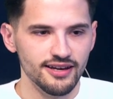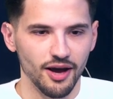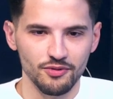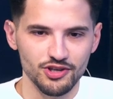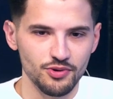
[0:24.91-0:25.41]

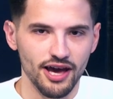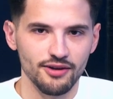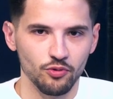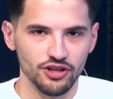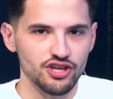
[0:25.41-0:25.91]
I mean, you
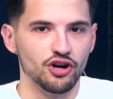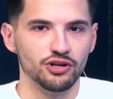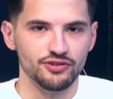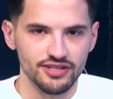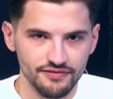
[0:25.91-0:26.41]
had one of the
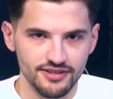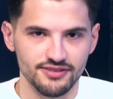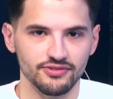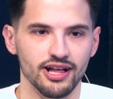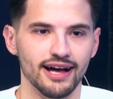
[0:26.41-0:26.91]
younger
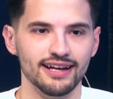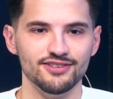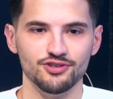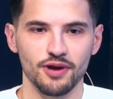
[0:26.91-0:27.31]
defensive lines.